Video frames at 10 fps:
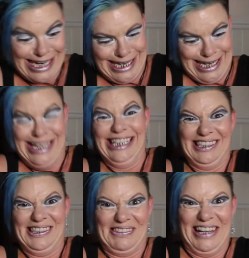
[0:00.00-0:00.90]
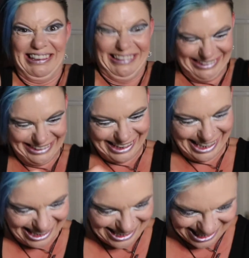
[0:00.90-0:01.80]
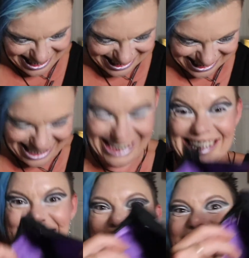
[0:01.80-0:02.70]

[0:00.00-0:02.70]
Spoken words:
It is as well. It is.